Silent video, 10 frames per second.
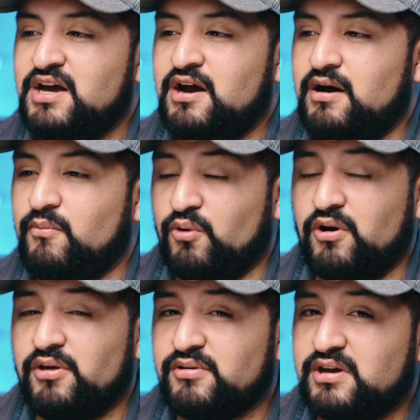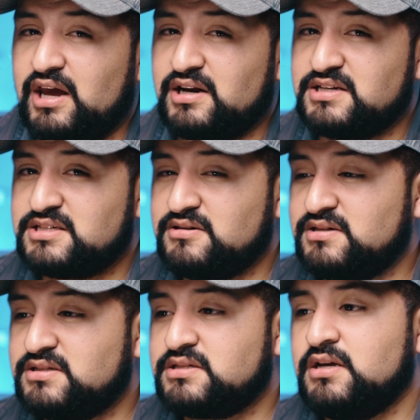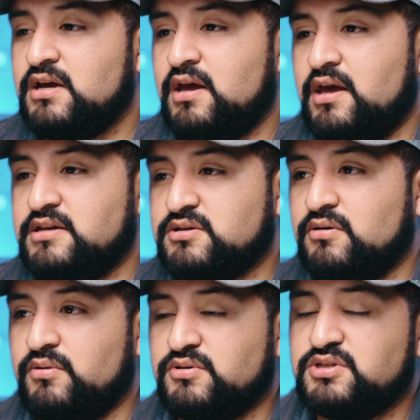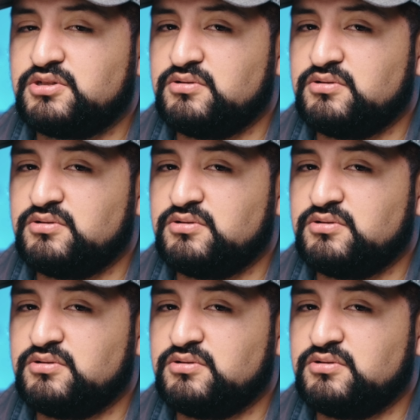or other Canon series. And so we were just